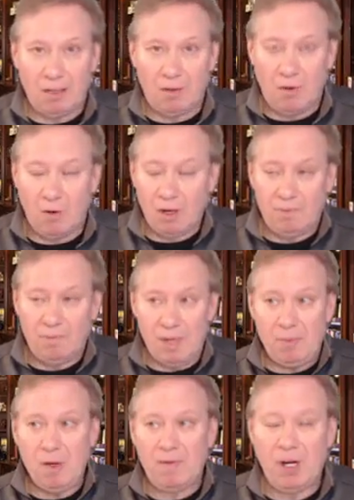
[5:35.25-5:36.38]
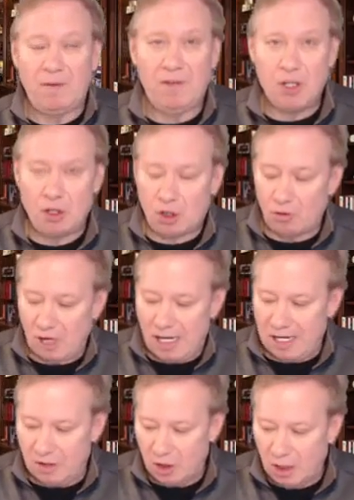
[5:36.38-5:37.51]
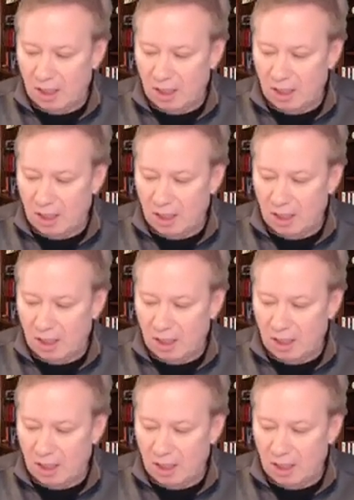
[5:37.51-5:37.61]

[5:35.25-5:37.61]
Or maybe you have an unfinished garage.